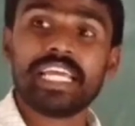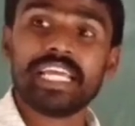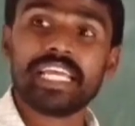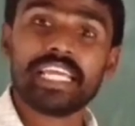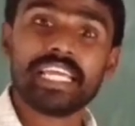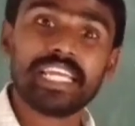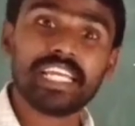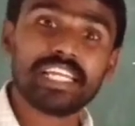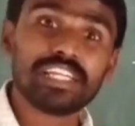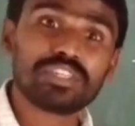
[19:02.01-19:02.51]

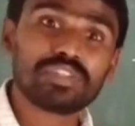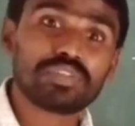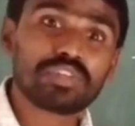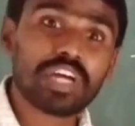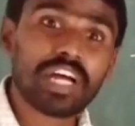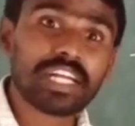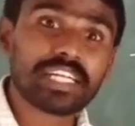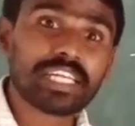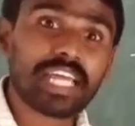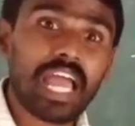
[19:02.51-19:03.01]
He do
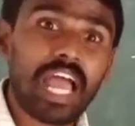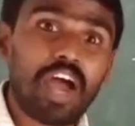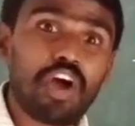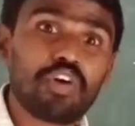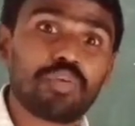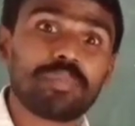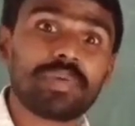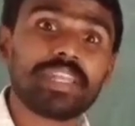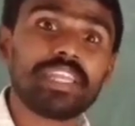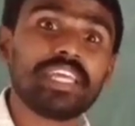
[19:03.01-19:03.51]
not
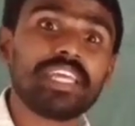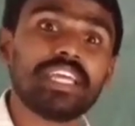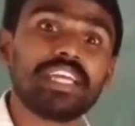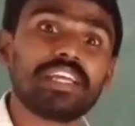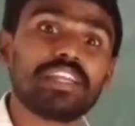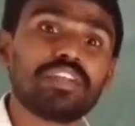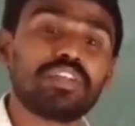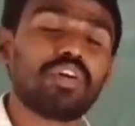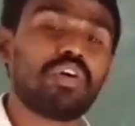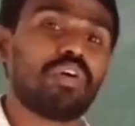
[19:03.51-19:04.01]
have
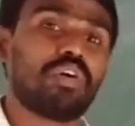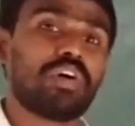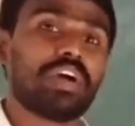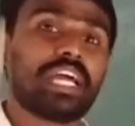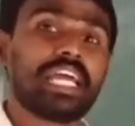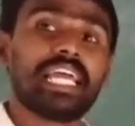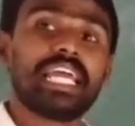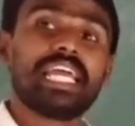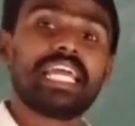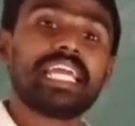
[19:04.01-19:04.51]
money.
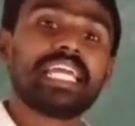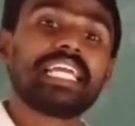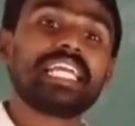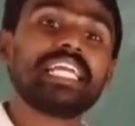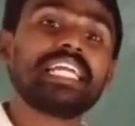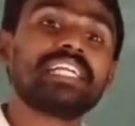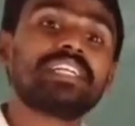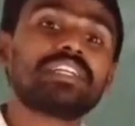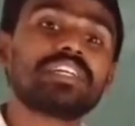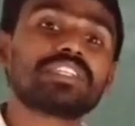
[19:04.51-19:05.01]
No,
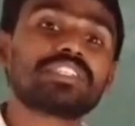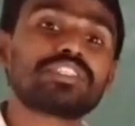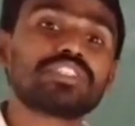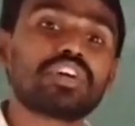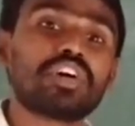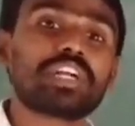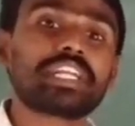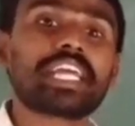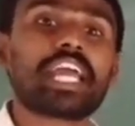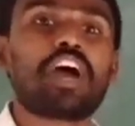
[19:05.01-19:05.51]
he does
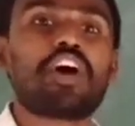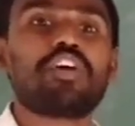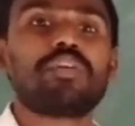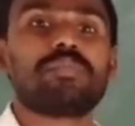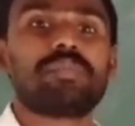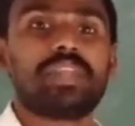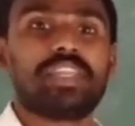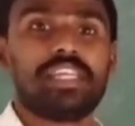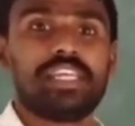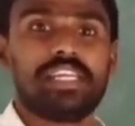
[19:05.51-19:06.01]
not
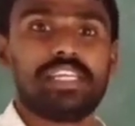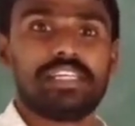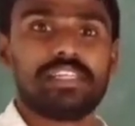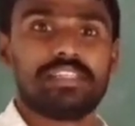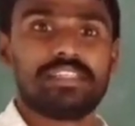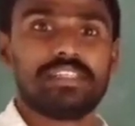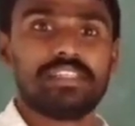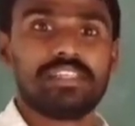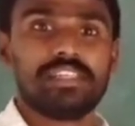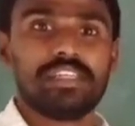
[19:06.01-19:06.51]
have
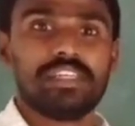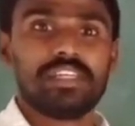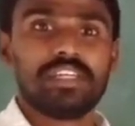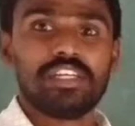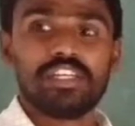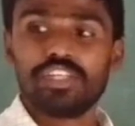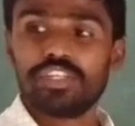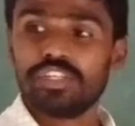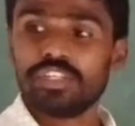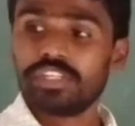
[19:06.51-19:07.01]
money.
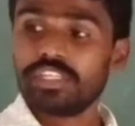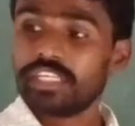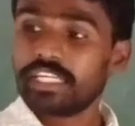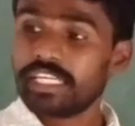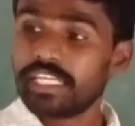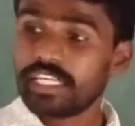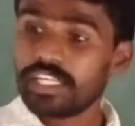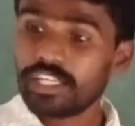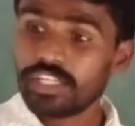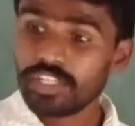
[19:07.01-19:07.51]

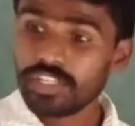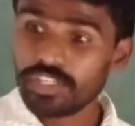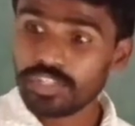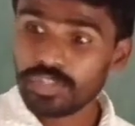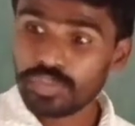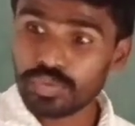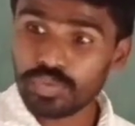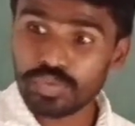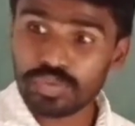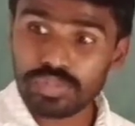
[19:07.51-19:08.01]

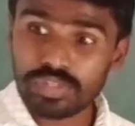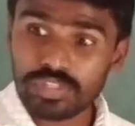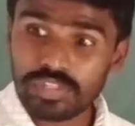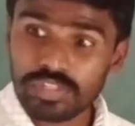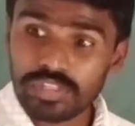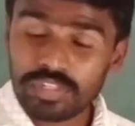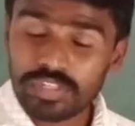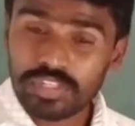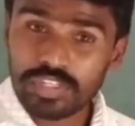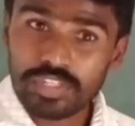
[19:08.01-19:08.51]
You
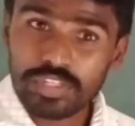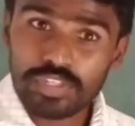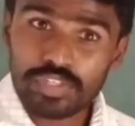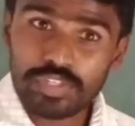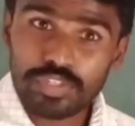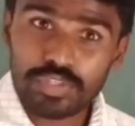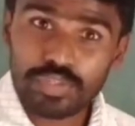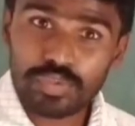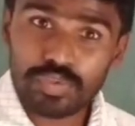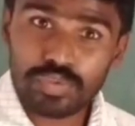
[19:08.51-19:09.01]

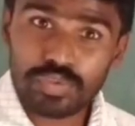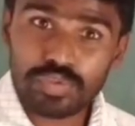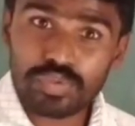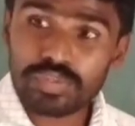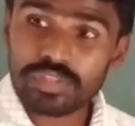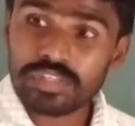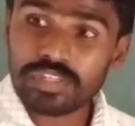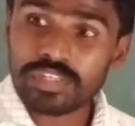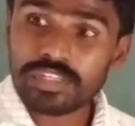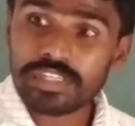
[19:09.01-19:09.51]

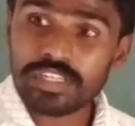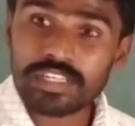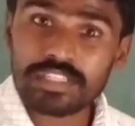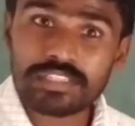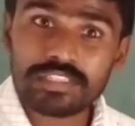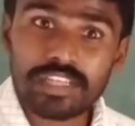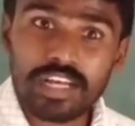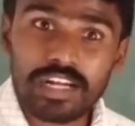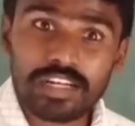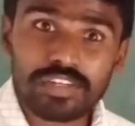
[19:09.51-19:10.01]

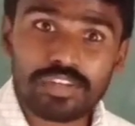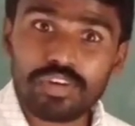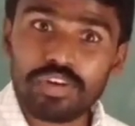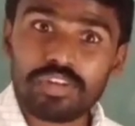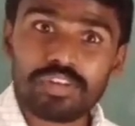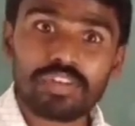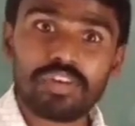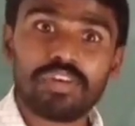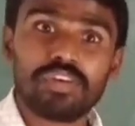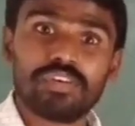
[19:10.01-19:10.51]
does not
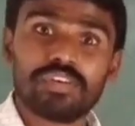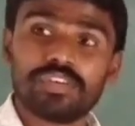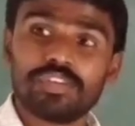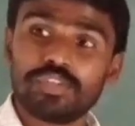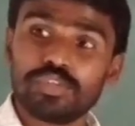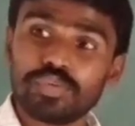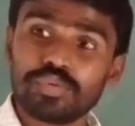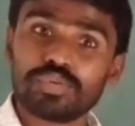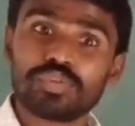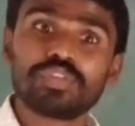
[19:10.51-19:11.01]
know. No,
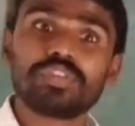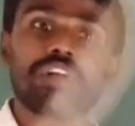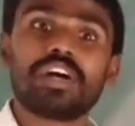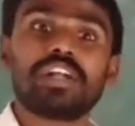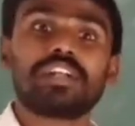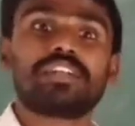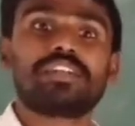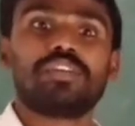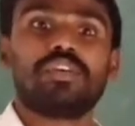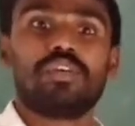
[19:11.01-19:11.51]
you do
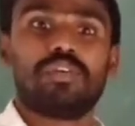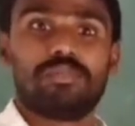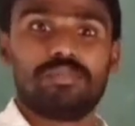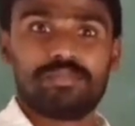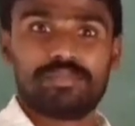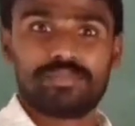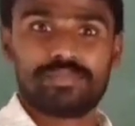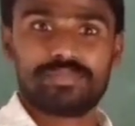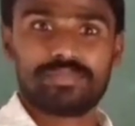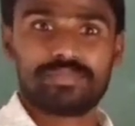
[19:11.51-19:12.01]
not
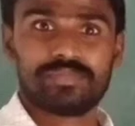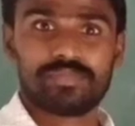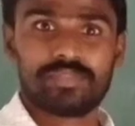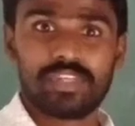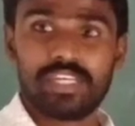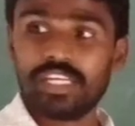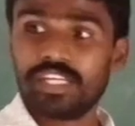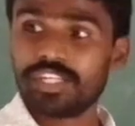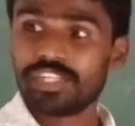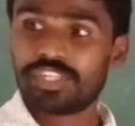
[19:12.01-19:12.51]
know.
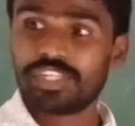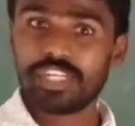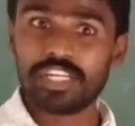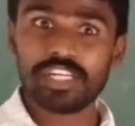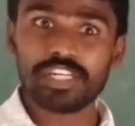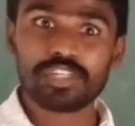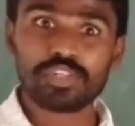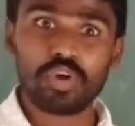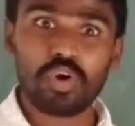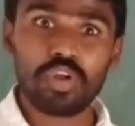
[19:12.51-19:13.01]

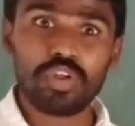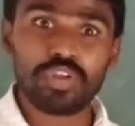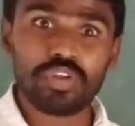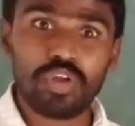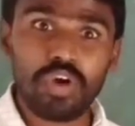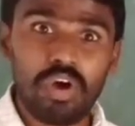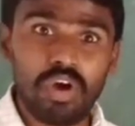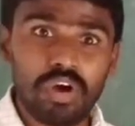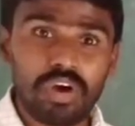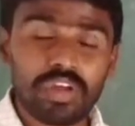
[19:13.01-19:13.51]
She don't
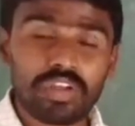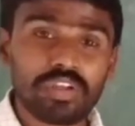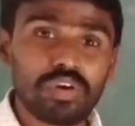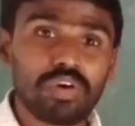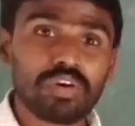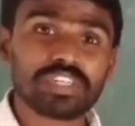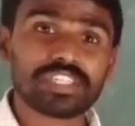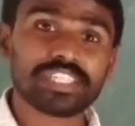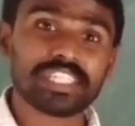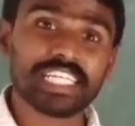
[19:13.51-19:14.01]
know.
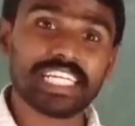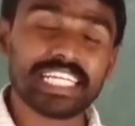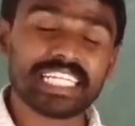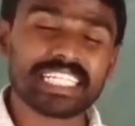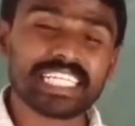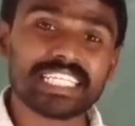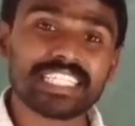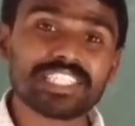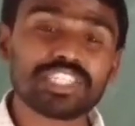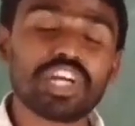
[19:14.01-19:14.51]
No, she
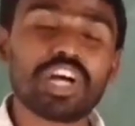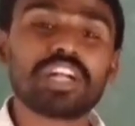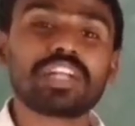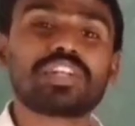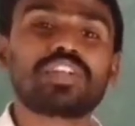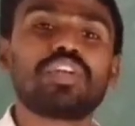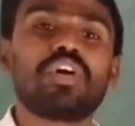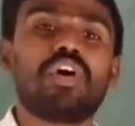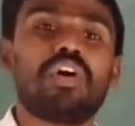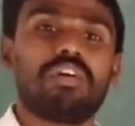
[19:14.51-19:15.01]
does
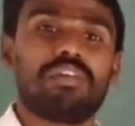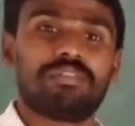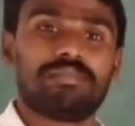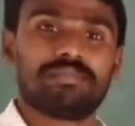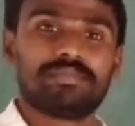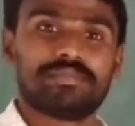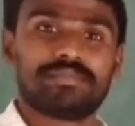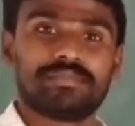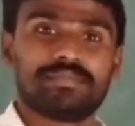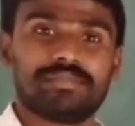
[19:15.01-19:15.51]
not
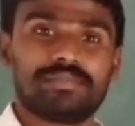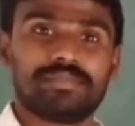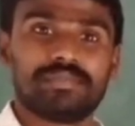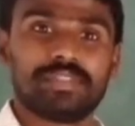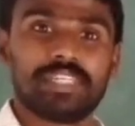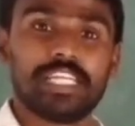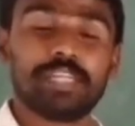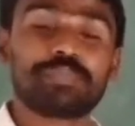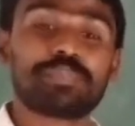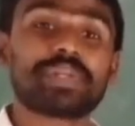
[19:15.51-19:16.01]
know.
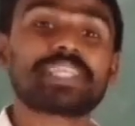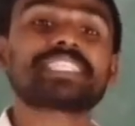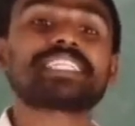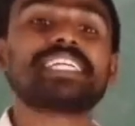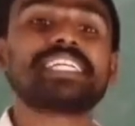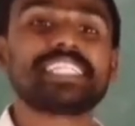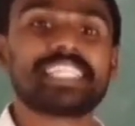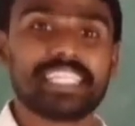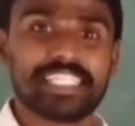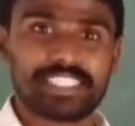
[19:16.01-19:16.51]
In
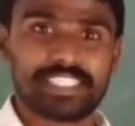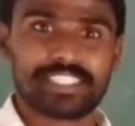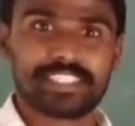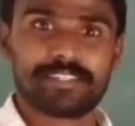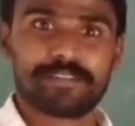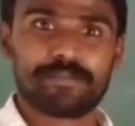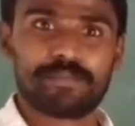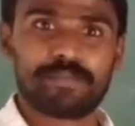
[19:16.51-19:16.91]
present tense.